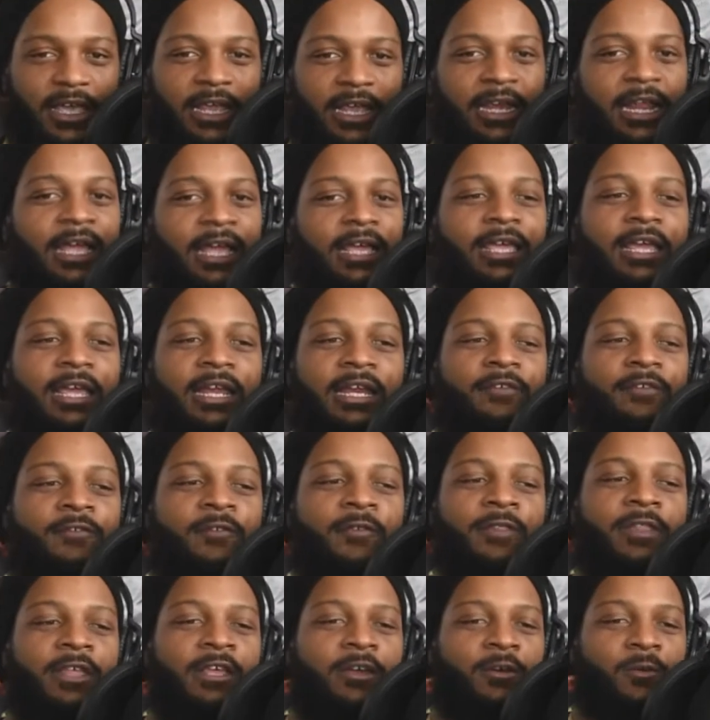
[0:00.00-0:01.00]
And I can't
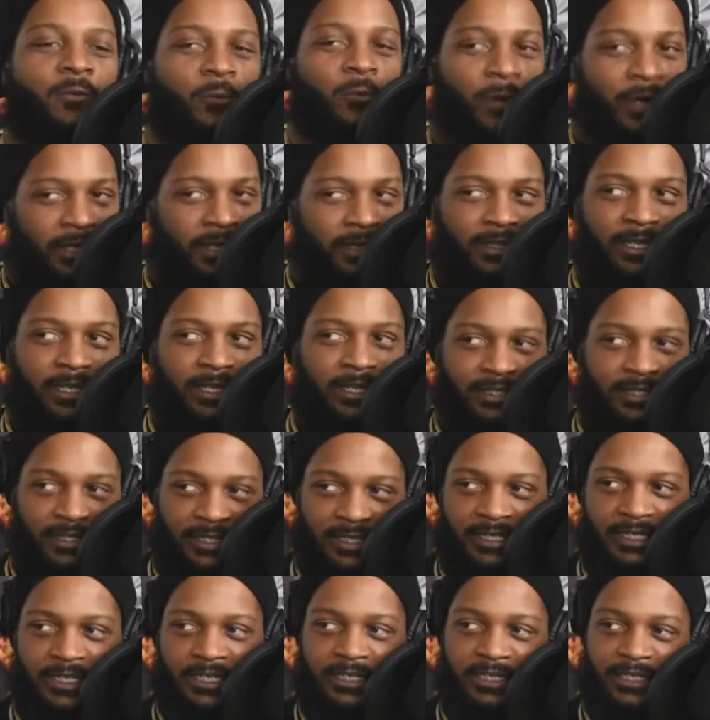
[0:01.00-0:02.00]
even think of one thing that
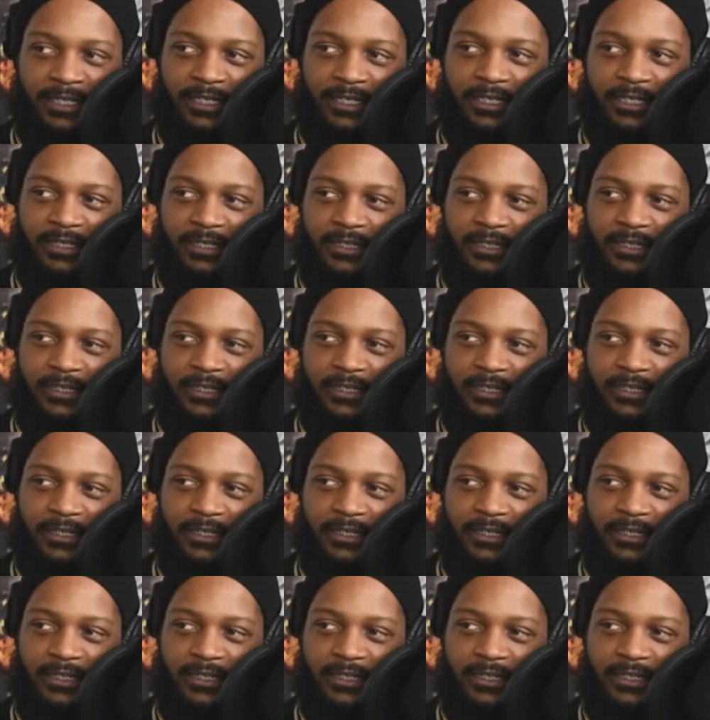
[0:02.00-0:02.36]
he did then.